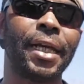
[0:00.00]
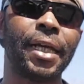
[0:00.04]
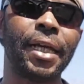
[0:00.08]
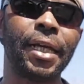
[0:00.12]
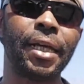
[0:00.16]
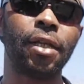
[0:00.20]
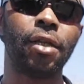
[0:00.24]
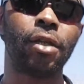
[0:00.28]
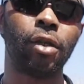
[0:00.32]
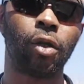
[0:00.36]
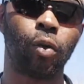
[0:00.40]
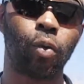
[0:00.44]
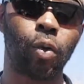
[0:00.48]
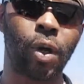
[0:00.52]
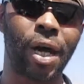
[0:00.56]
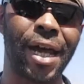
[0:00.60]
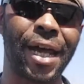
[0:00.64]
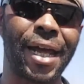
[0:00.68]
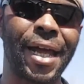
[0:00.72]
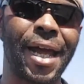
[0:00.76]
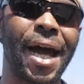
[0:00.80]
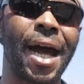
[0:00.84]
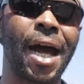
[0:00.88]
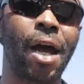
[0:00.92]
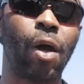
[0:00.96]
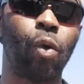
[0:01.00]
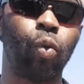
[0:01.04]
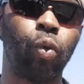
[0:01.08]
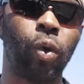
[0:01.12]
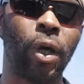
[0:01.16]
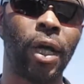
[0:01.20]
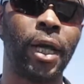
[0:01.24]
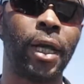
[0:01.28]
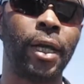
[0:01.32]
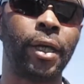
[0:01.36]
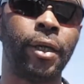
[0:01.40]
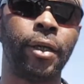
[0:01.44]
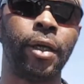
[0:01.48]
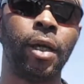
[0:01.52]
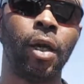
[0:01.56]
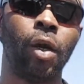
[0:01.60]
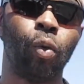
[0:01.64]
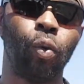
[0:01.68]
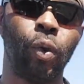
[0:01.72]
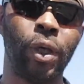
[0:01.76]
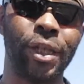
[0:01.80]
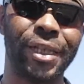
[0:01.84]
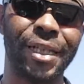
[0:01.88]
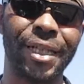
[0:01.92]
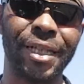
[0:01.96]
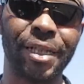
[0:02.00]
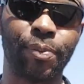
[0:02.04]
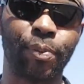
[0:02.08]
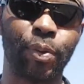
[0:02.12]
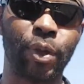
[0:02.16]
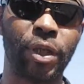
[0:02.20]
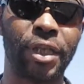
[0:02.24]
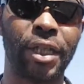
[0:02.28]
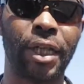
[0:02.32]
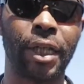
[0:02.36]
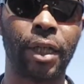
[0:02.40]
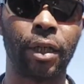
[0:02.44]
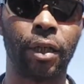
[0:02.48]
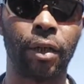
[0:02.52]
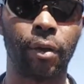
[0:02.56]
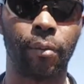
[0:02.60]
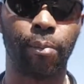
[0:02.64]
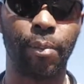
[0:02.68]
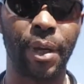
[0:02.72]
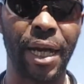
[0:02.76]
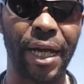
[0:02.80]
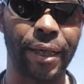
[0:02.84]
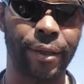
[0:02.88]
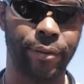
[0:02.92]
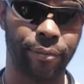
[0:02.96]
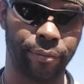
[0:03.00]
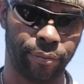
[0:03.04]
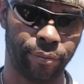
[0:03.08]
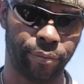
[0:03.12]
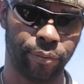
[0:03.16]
either way I win with this particular bait.